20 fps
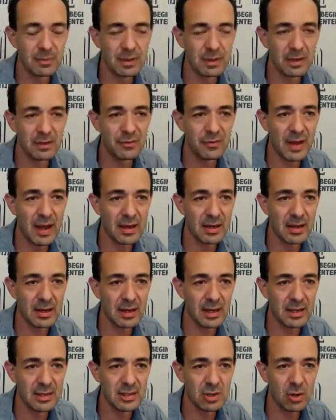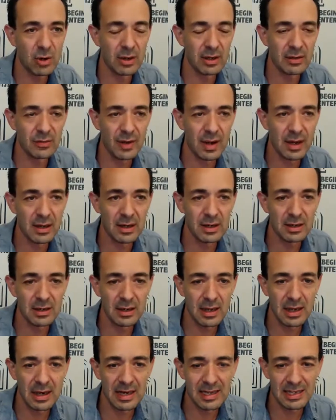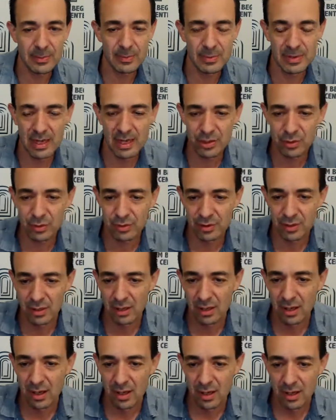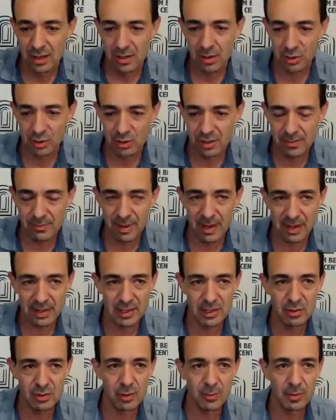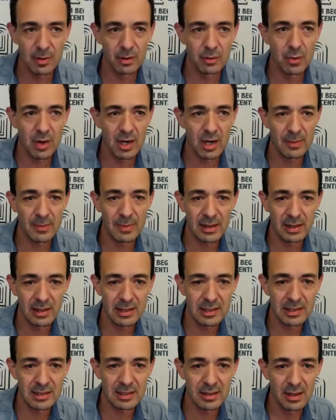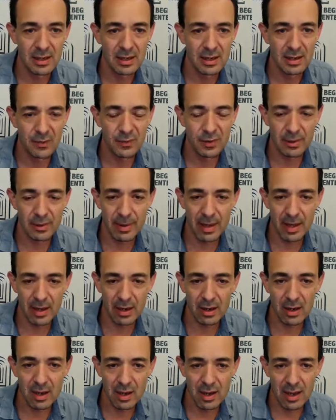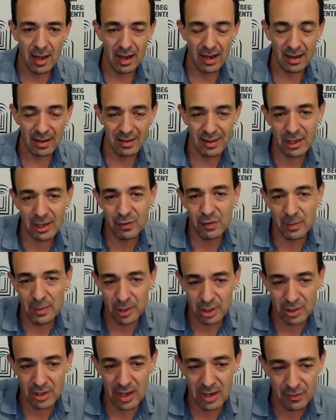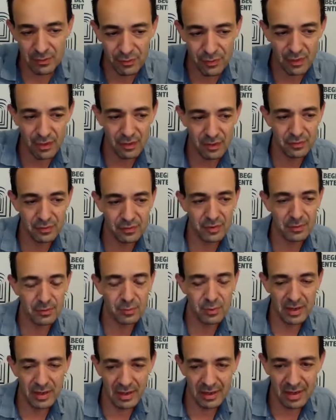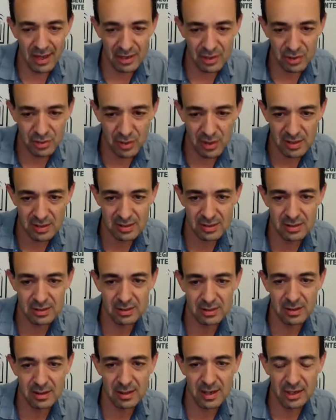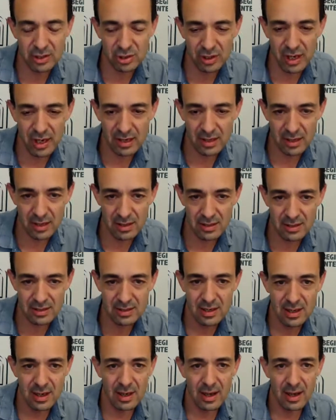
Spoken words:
event and a historic event and has the potential to not just impact Israel but the wider Middle East for the better. And I thank you very much, Lahav, for bringing that to us and educating us.